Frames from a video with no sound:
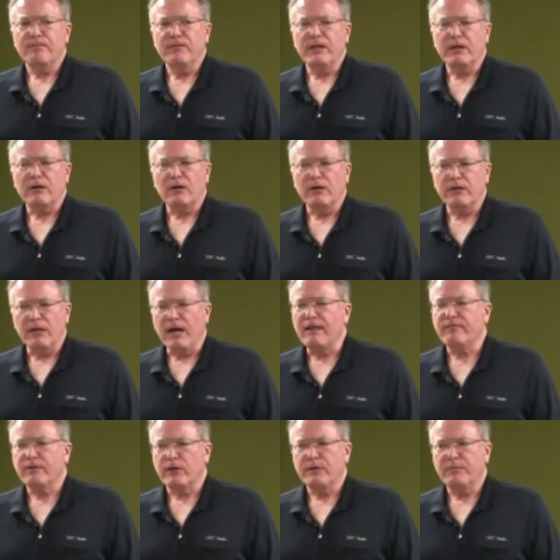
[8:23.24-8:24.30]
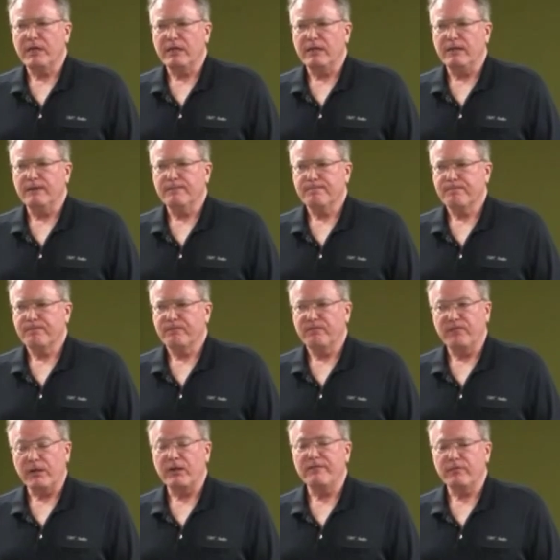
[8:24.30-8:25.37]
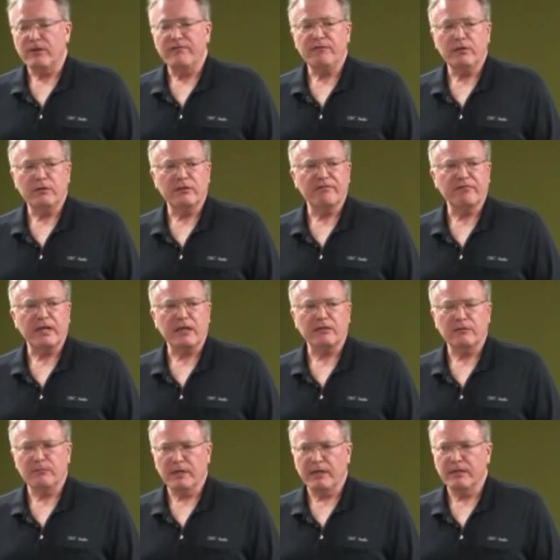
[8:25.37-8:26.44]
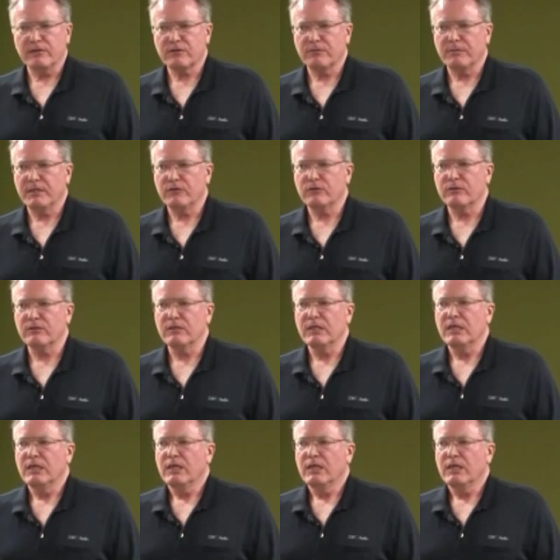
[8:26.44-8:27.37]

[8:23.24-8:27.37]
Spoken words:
There are not very many, very, very few, in fact, in my estimation,